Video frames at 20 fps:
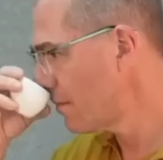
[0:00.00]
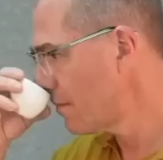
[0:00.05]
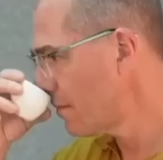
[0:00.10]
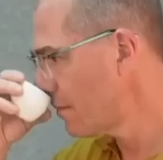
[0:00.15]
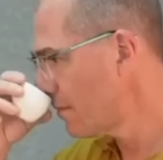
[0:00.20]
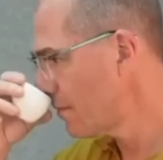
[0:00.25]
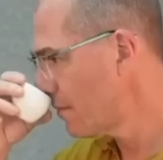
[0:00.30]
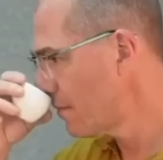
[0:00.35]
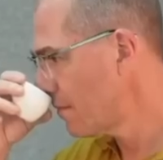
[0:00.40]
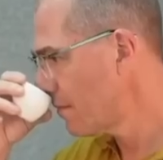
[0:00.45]

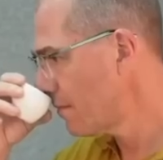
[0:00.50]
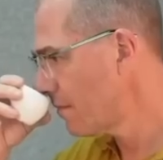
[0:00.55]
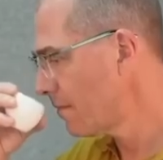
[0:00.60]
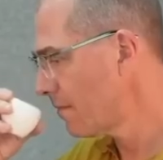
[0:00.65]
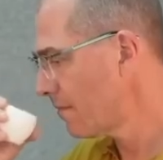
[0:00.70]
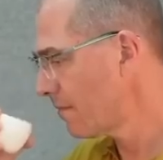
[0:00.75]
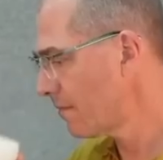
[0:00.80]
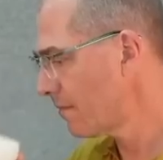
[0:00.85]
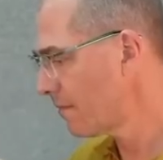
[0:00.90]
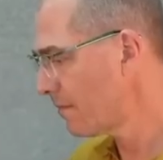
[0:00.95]

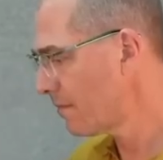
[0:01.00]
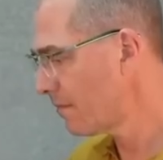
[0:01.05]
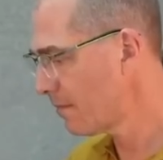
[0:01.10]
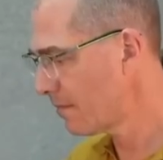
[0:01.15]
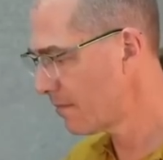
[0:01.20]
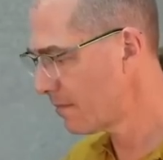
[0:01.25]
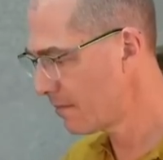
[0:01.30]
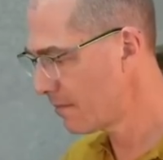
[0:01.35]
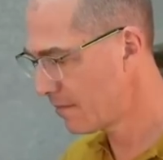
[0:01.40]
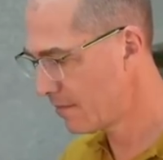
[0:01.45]

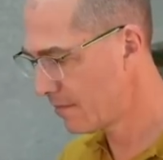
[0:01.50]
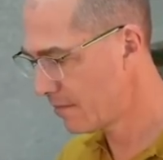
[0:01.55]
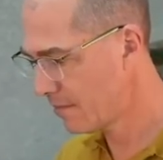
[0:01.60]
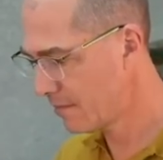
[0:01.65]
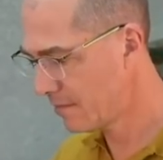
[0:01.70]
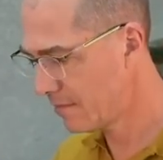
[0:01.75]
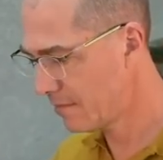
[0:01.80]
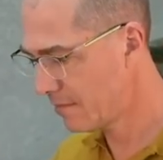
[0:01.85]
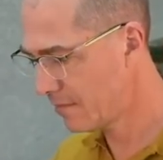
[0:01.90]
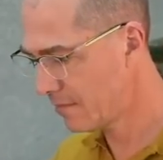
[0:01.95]

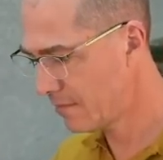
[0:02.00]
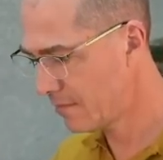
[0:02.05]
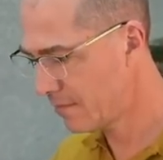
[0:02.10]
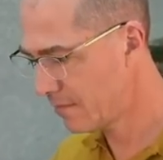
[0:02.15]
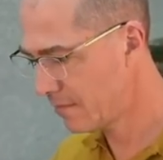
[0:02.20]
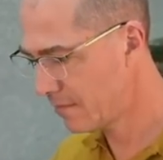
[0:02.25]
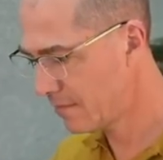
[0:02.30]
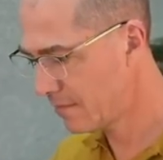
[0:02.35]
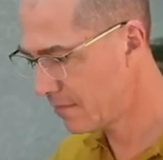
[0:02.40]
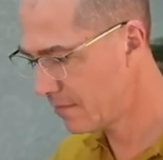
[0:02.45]

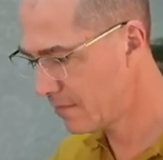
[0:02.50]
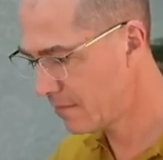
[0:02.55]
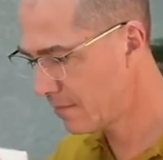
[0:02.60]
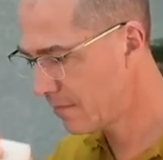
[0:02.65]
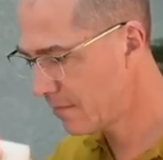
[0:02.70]
No words are spoken by the person on screen.